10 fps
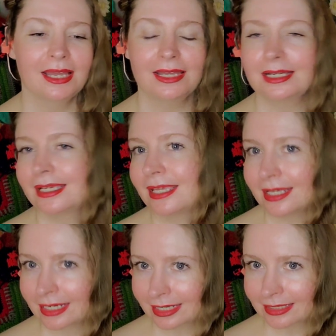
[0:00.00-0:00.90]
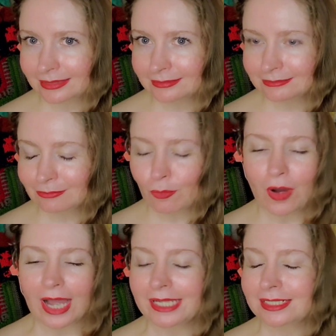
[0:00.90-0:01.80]
And I get it,
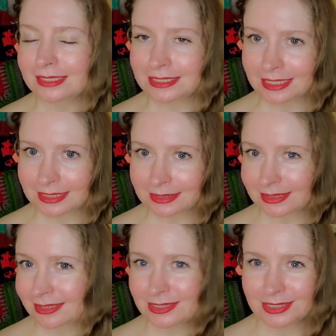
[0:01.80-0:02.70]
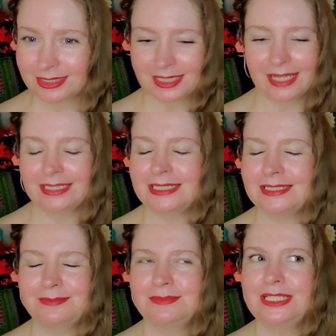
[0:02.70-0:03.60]
why it exists. It just, I
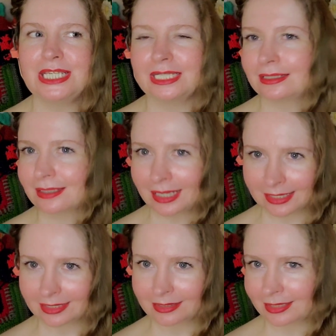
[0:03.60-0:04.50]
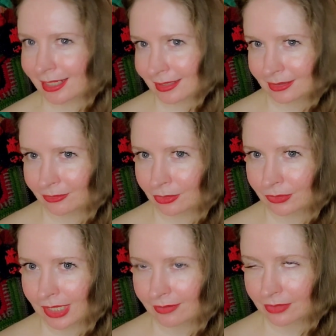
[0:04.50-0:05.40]
didn't like it. The ending
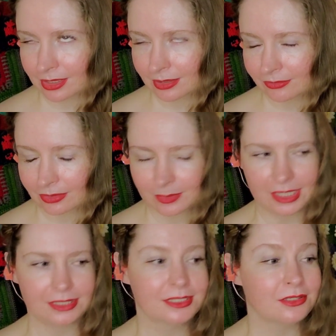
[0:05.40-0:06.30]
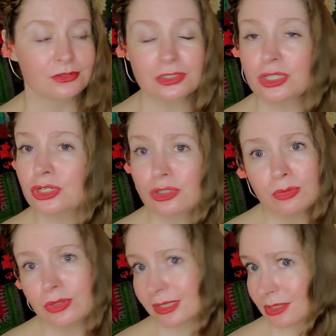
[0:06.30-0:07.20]
ruined everything for me. So
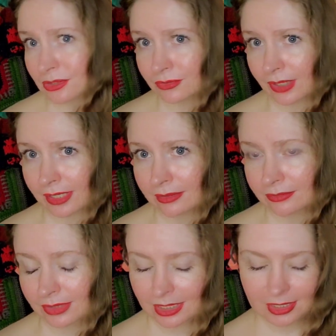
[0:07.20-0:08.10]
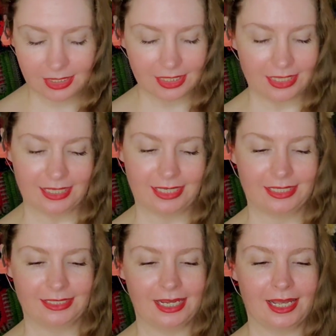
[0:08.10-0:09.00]
2.25.
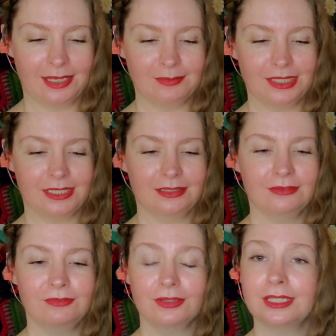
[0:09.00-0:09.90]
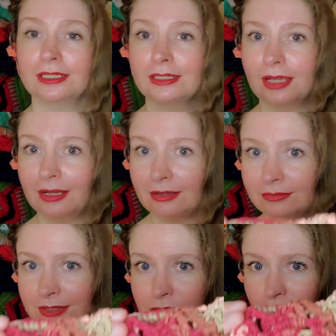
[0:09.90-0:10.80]
And I made, for their
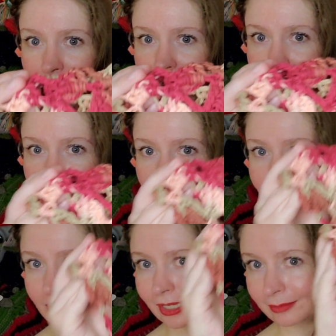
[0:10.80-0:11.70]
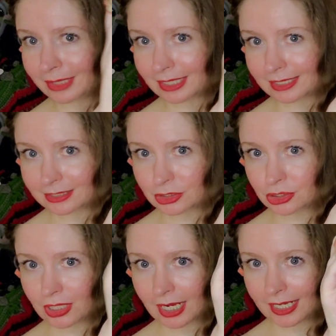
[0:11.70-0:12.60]
love triangle, I made a
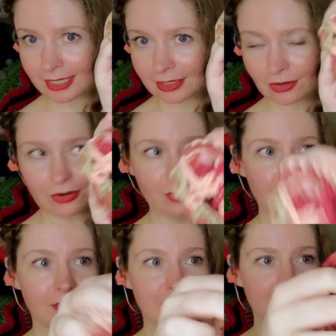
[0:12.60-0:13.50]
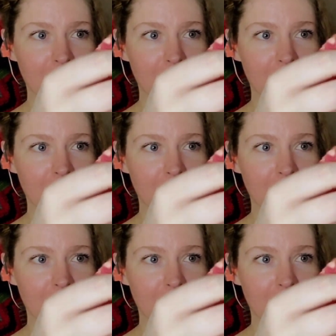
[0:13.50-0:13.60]
triangle